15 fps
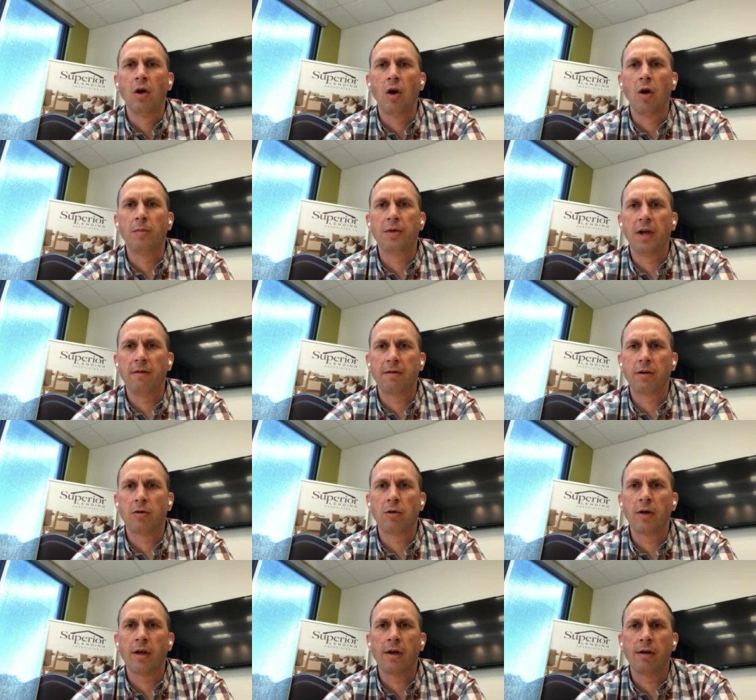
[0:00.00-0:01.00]
Hope you have a
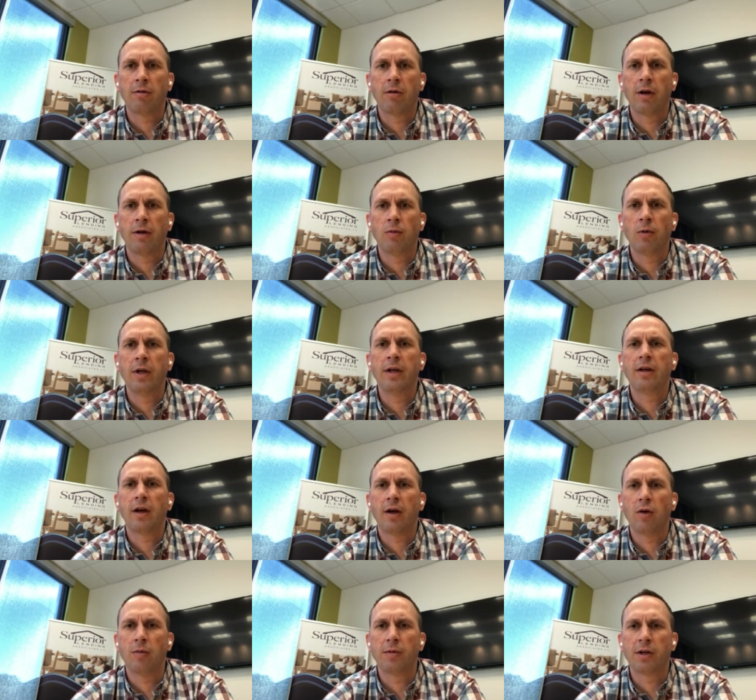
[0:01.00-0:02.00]
great, great week.
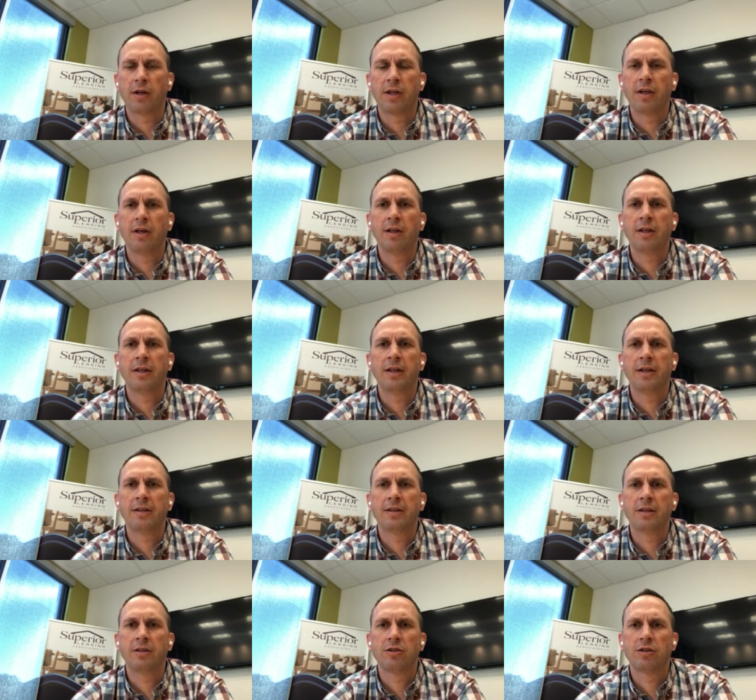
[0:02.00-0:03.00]
I hope you're killing
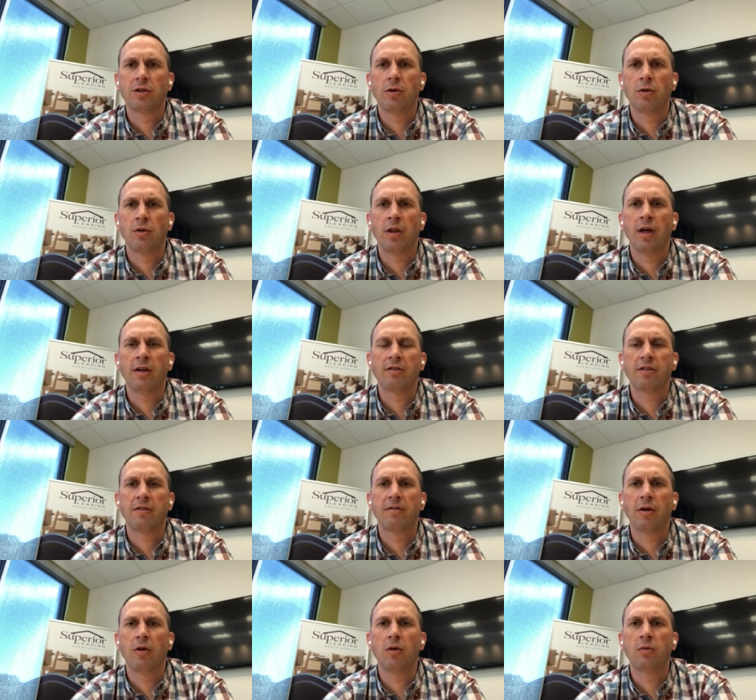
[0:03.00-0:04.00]
it, showing lots
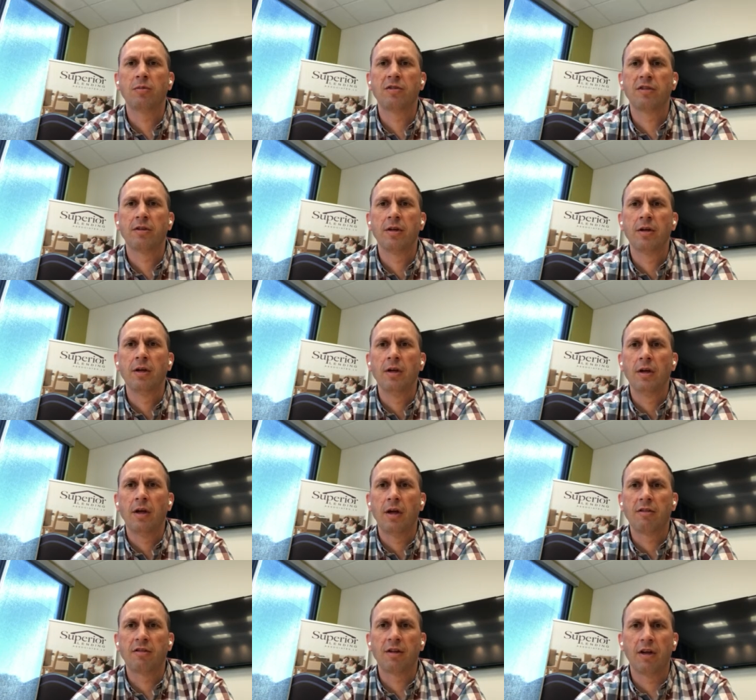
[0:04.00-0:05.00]
of homes,
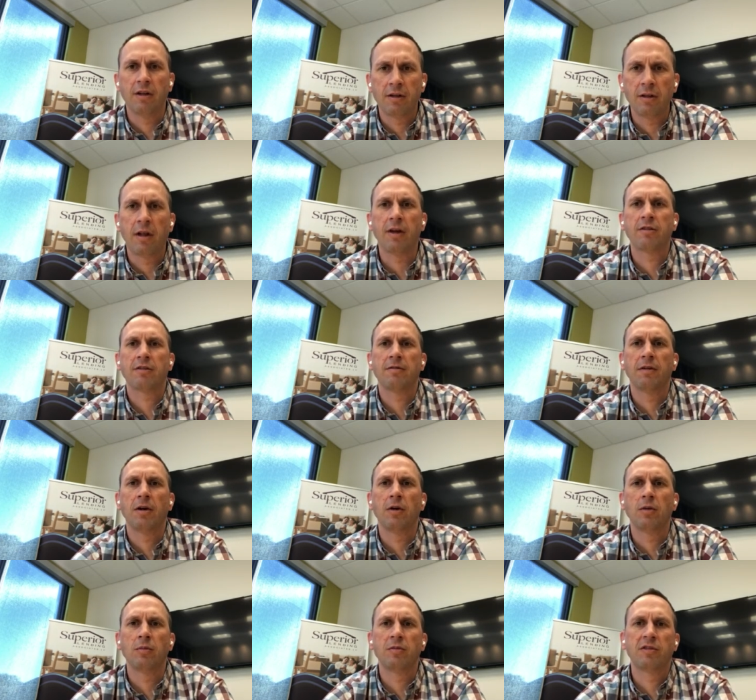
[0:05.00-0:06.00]
selling lots of
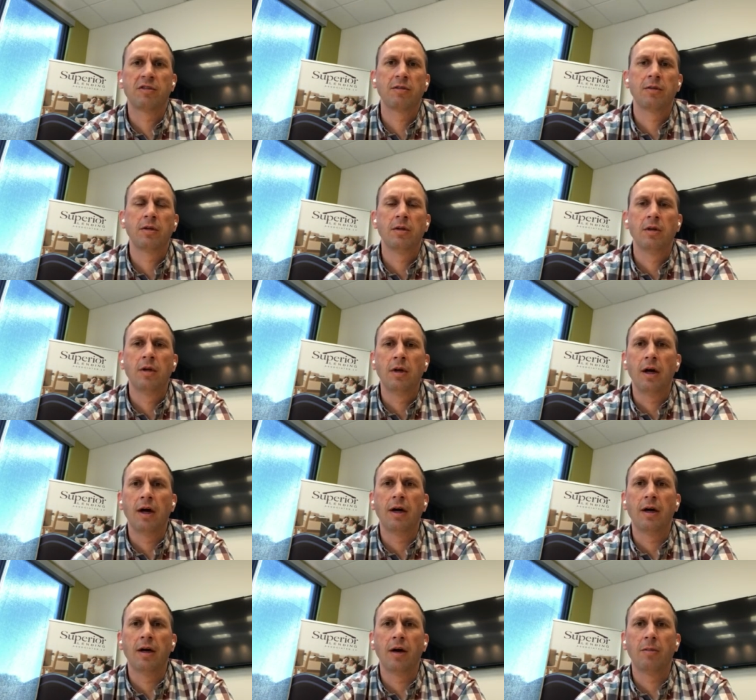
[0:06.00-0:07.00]
homes,
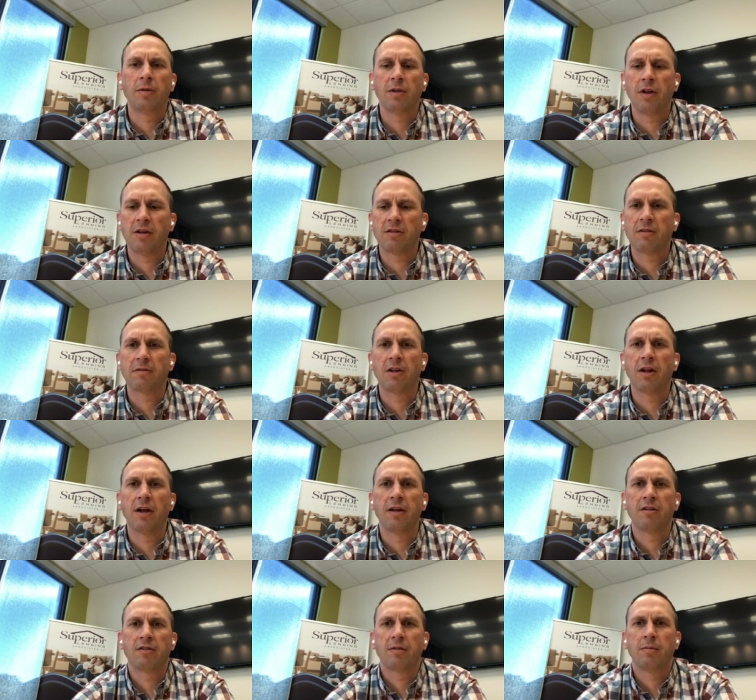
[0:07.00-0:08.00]
uh, helping lots of
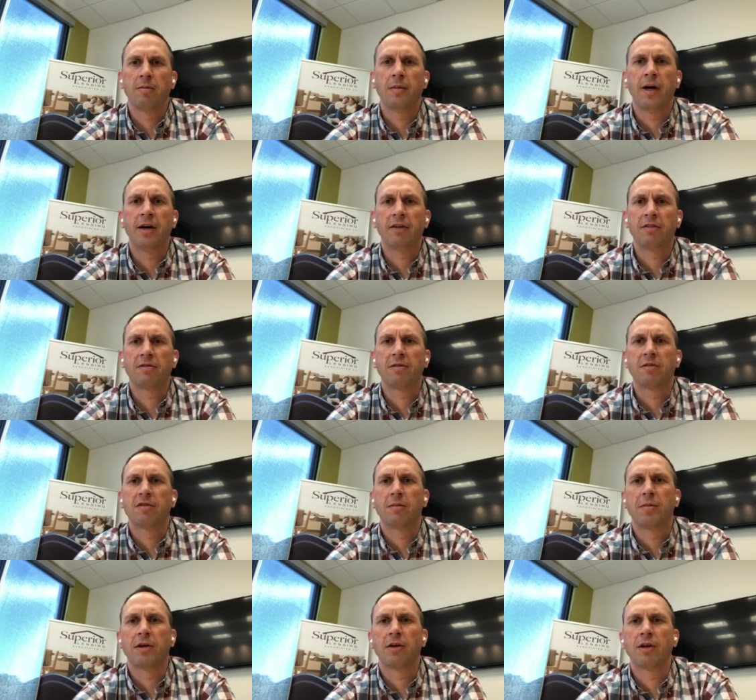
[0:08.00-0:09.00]
clients. Miles from
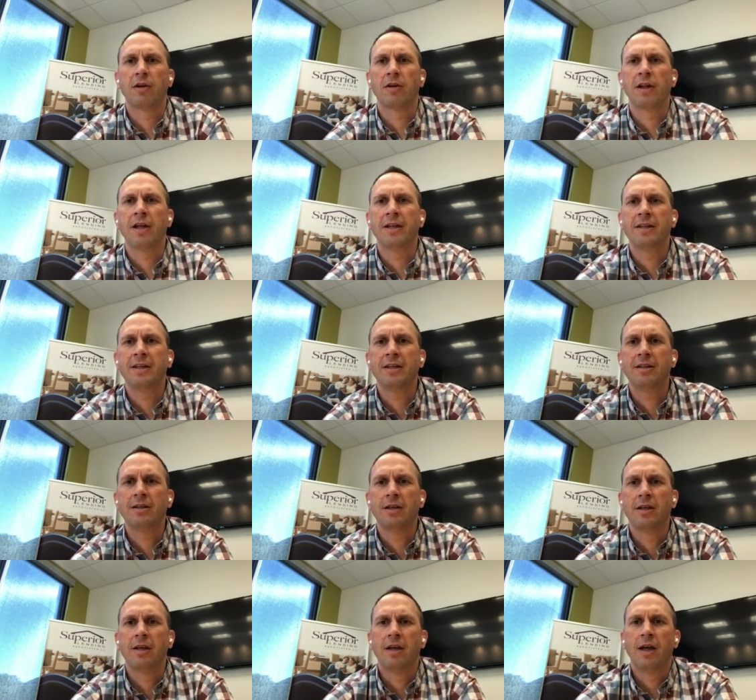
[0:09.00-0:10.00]
Superior Lending.
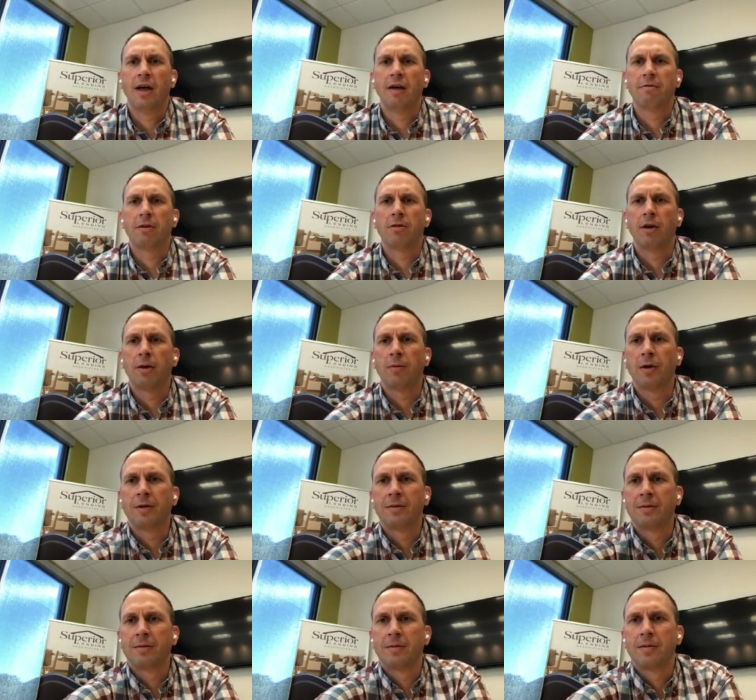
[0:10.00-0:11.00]
Have a great
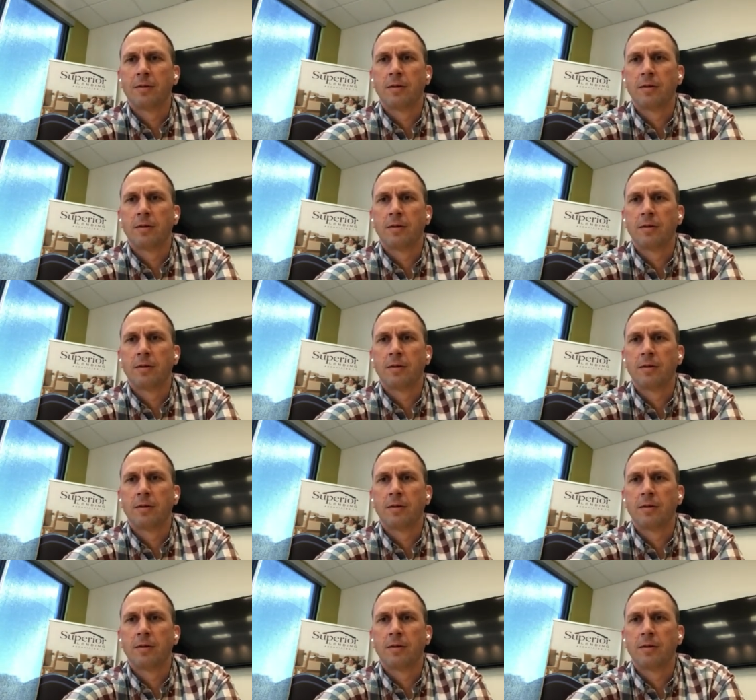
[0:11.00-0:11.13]
one.